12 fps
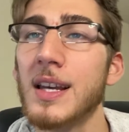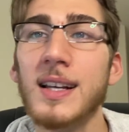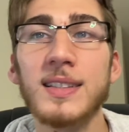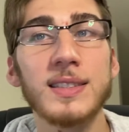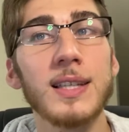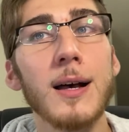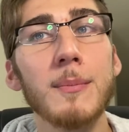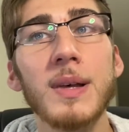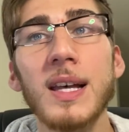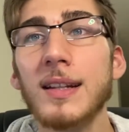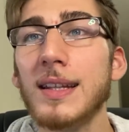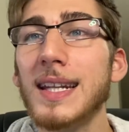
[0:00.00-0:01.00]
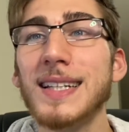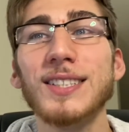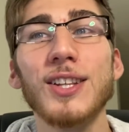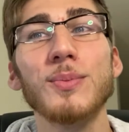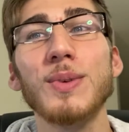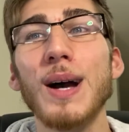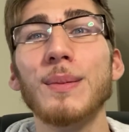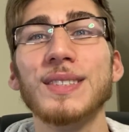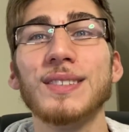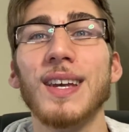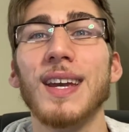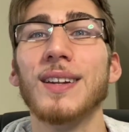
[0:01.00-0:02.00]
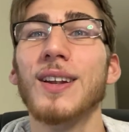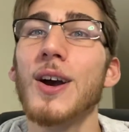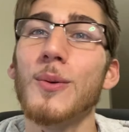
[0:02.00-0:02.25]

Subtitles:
some leading to the promised land,